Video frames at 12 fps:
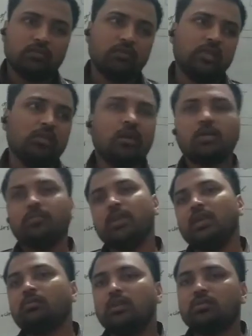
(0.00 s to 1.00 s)
will not
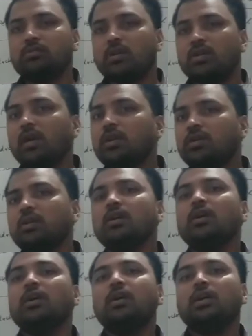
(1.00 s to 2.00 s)
be able to conduct
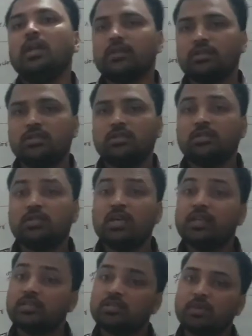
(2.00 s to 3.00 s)
electricity,
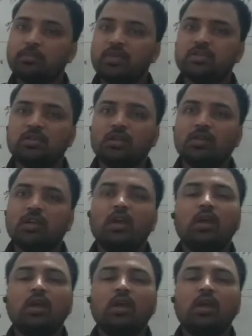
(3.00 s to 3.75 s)
and some material